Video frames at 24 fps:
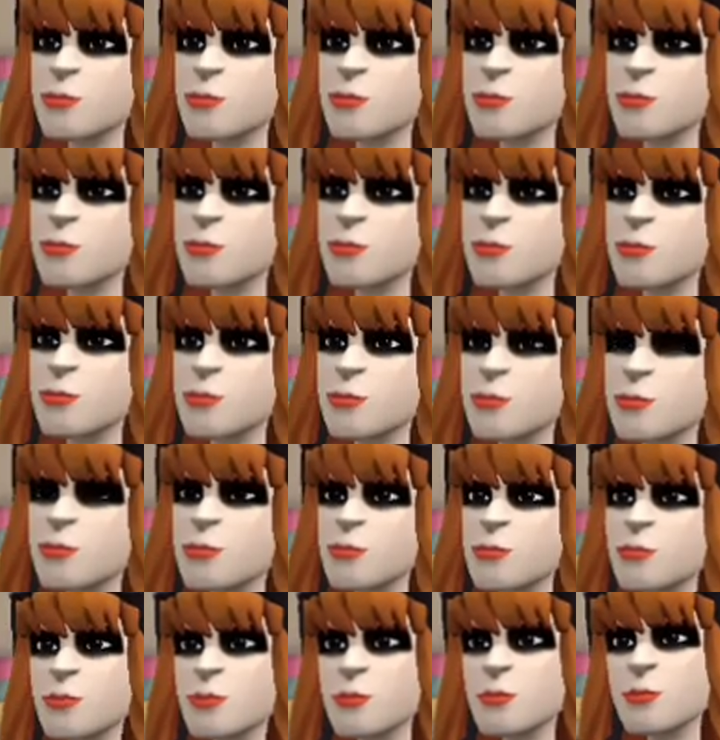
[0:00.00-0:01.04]

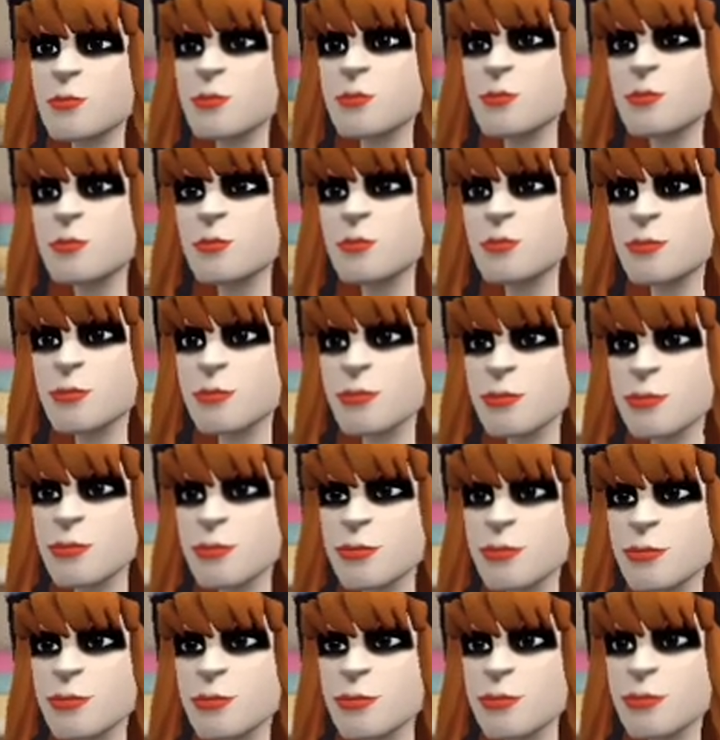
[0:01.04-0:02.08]

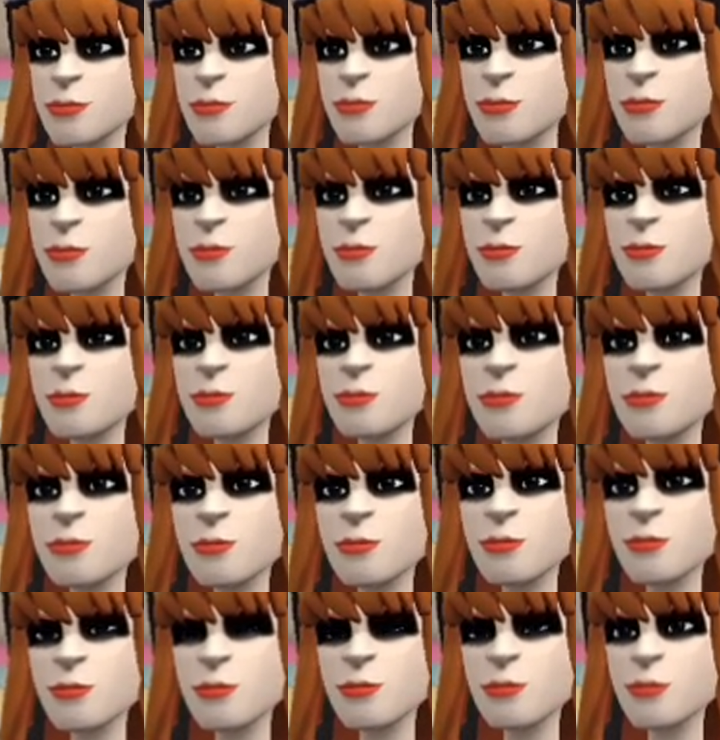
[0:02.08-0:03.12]

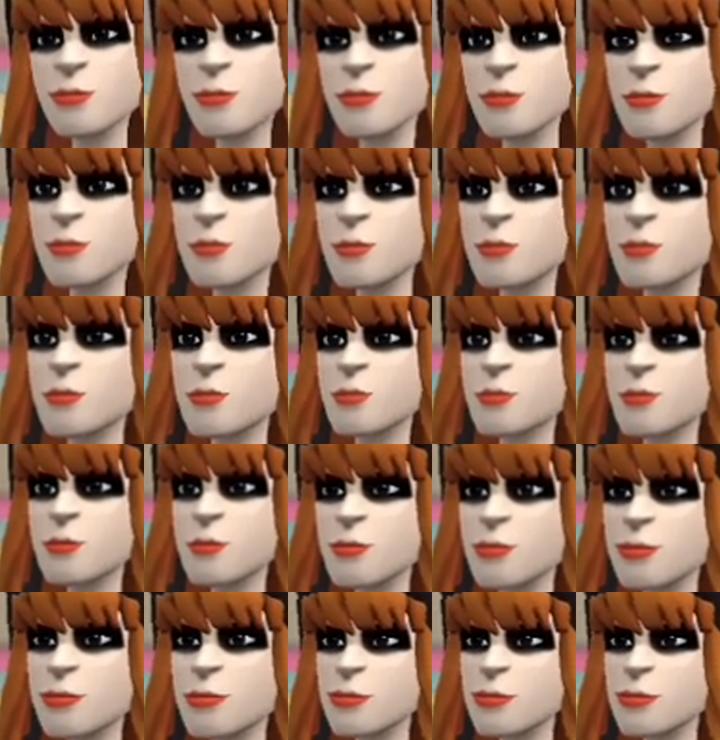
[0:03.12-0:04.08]
No one is speaking in this clip.